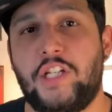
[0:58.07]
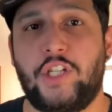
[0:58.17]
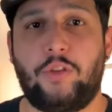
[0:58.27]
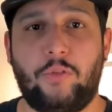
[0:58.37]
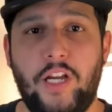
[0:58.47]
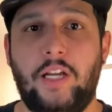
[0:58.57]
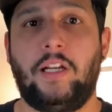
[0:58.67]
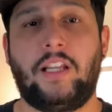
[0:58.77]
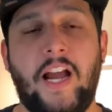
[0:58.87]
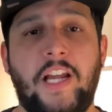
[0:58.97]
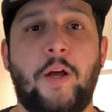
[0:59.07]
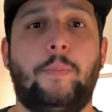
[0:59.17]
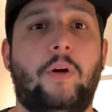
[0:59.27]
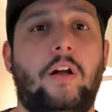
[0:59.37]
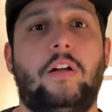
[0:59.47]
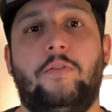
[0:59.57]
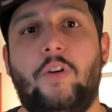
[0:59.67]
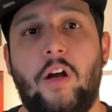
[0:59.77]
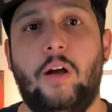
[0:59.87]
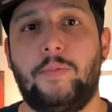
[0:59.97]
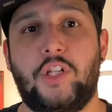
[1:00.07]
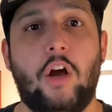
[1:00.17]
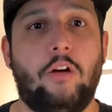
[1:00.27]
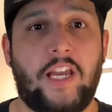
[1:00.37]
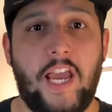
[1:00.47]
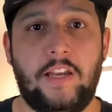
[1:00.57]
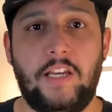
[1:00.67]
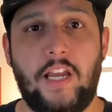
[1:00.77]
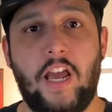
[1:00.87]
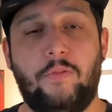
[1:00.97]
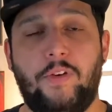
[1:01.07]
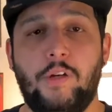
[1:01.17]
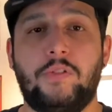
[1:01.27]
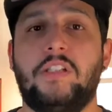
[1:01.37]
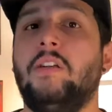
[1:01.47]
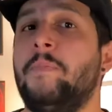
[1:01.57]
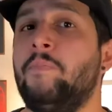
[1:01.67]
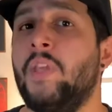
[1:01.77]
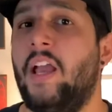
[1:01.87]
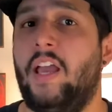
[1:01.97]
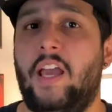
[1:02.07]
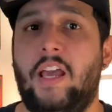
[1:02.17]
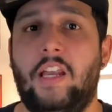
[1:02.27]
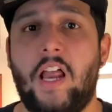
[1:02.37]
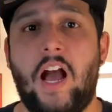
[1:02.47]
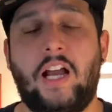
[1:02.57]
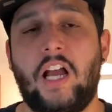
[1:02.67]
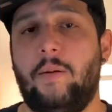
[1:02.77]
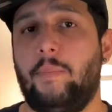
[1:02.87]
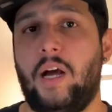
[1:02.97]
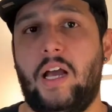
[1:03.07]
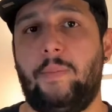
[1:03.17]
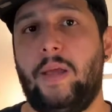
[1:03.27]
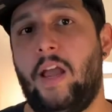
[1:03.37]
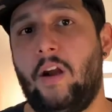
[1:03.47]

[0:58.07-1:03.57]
3 lineup from SkullCandy headphones. And I got my pair